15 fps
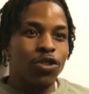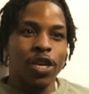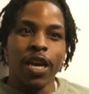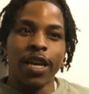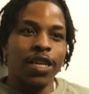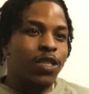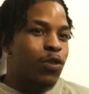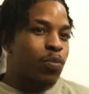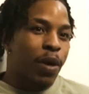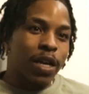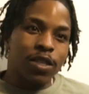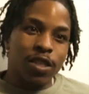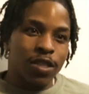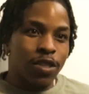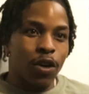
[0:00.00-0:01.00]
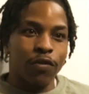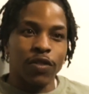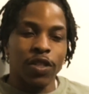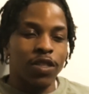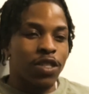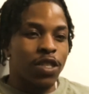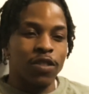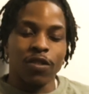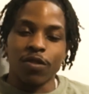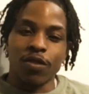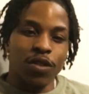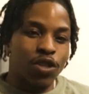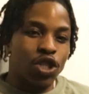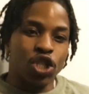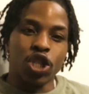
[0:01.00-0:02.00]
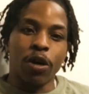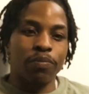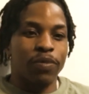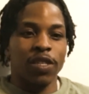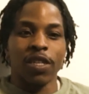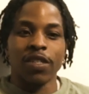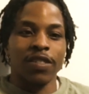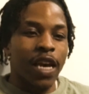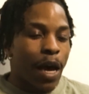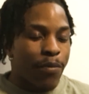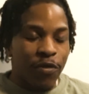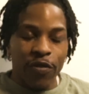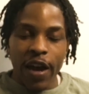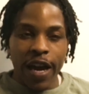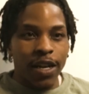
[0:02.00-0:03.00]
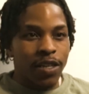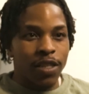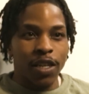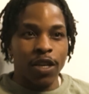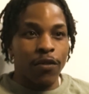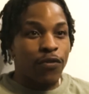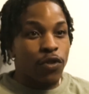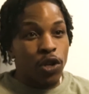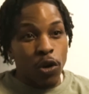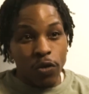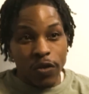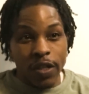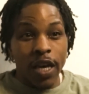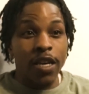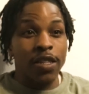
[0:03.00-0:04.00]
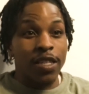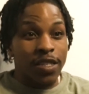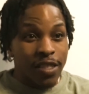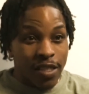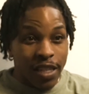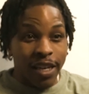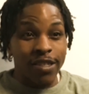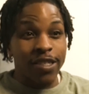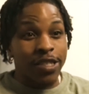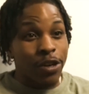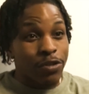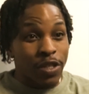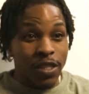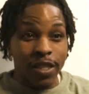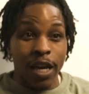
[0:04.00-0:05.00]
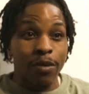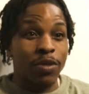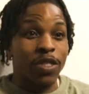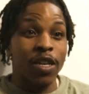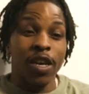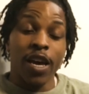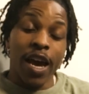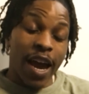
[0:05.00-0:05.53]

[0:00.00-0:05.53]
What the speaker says: You can't expect yourself to just jump to the top of anything if you don't take the necessary steps.